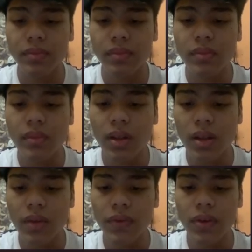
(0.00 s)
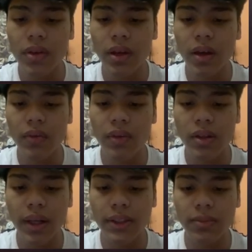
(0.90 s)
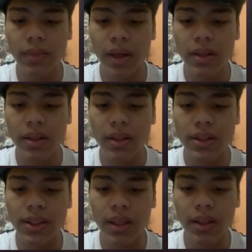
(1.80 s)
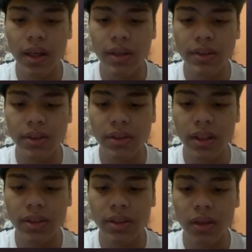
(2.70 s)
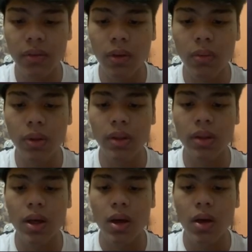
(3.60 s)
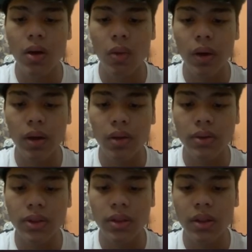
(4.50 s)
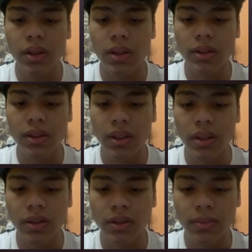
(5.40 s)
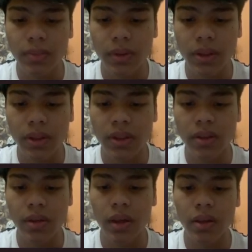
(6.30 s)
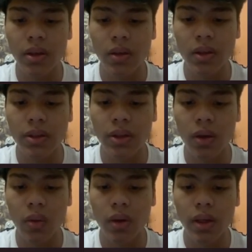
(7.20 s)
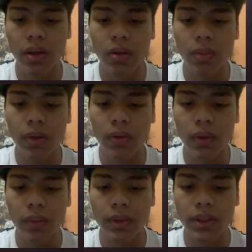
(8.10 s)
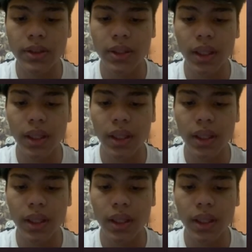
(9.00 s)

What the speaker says: If you carefully examine the design and structure of the work, while considering the skills, potential and knowledge required to perform this task,